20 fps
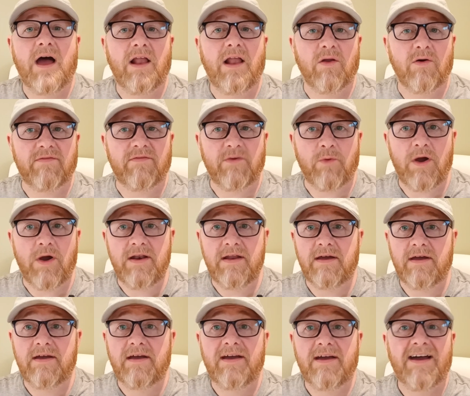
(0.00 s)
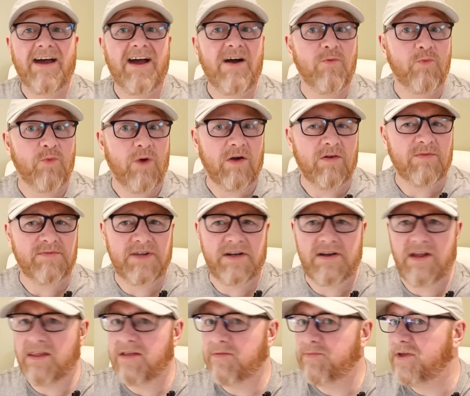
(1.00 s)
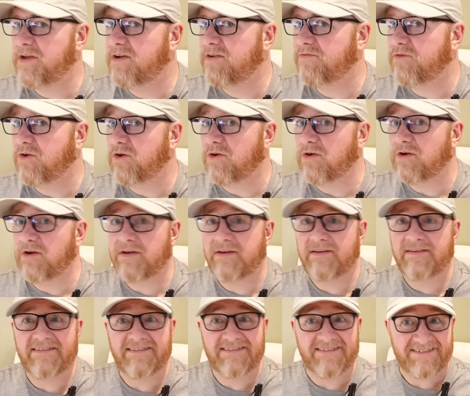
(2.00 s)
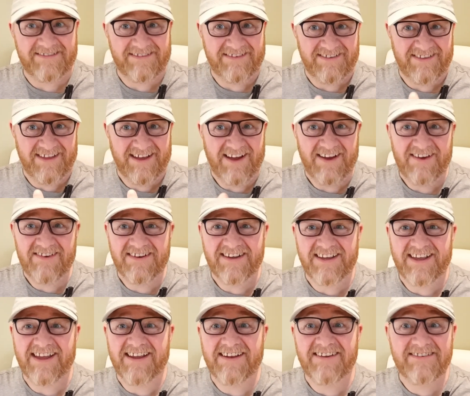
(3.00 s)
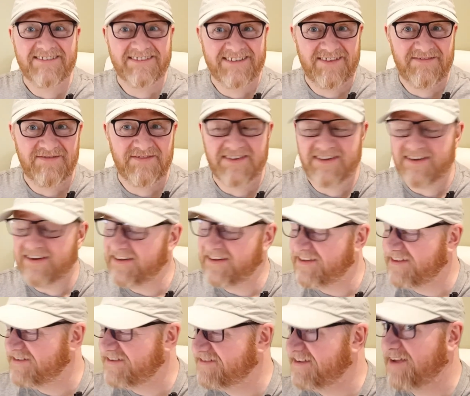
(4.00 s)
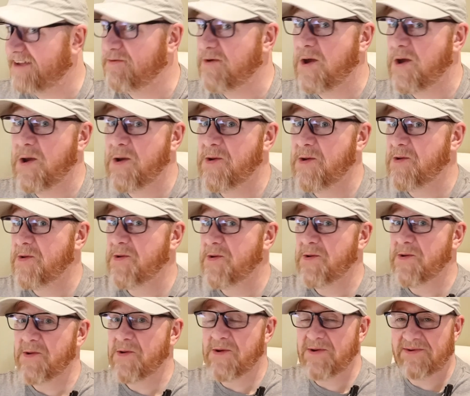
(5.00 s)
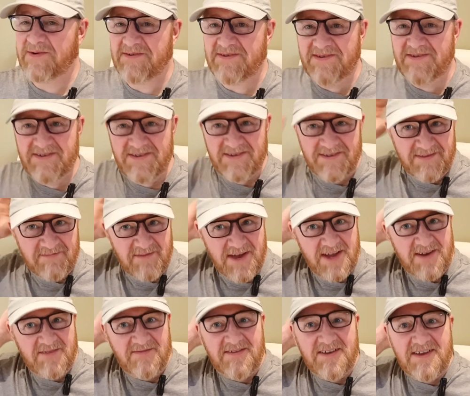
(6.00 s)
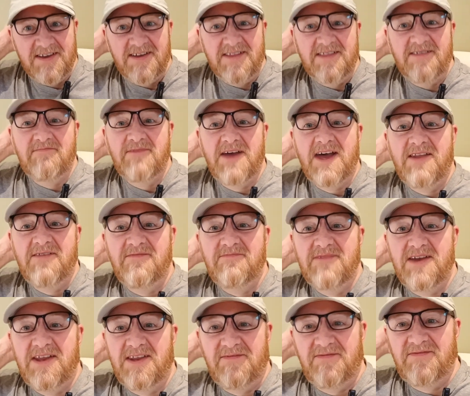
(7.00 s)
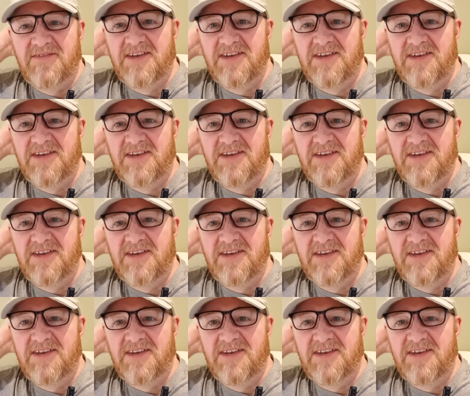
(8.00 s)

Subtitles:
Hello everyone, and welcome to another beer review. Got the hat on again. Look, different colour this time. Oh, the man of many